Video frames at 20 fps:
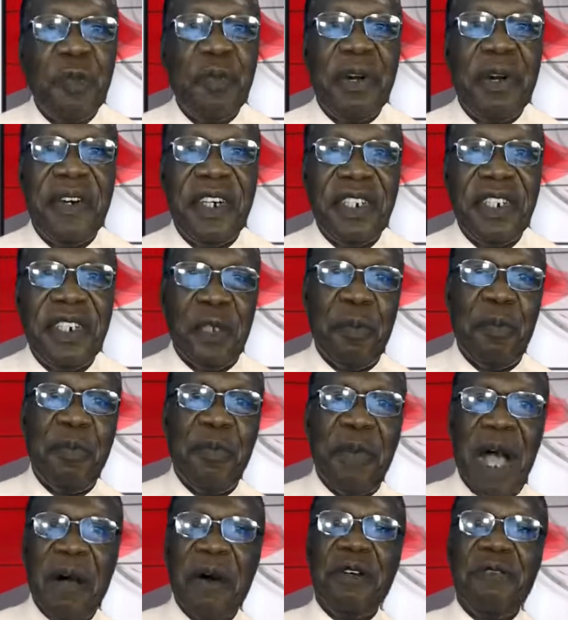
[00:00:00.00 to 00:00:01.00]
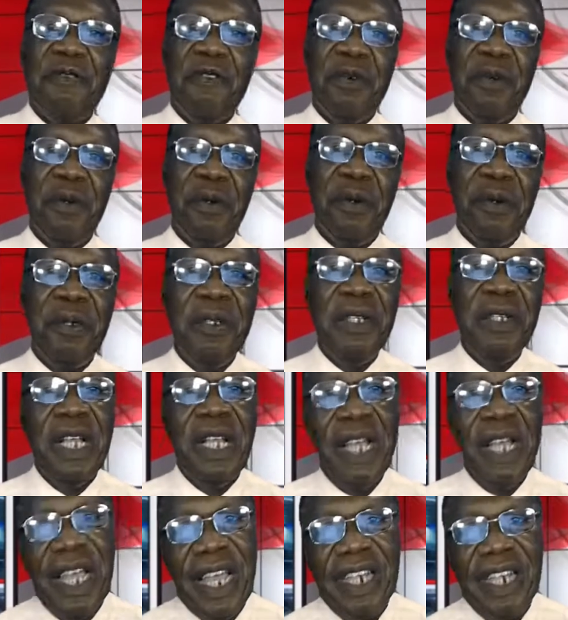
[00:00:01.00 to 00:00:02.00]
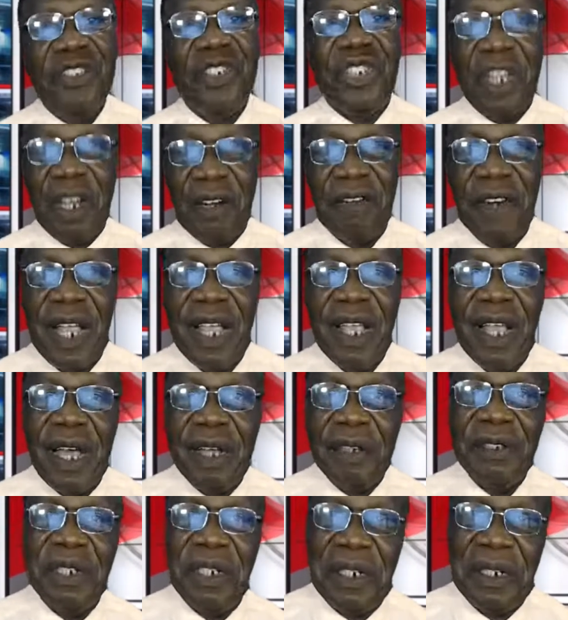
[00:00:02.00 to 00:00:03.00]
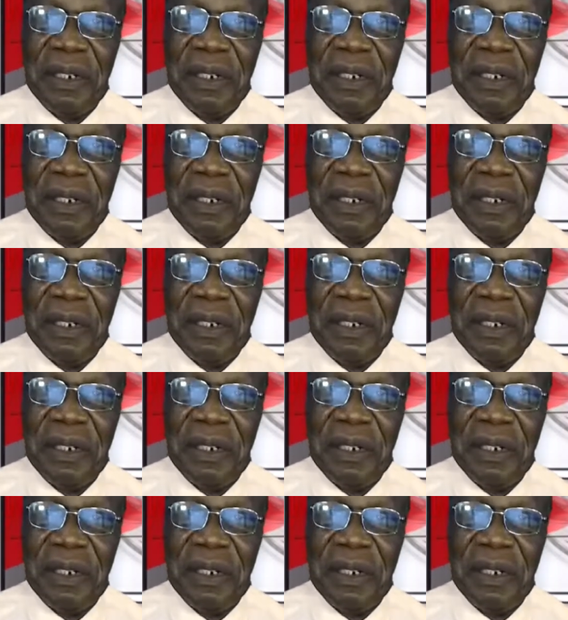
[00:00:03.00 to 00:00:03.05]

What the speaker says: prosperous, powerful, and sovereign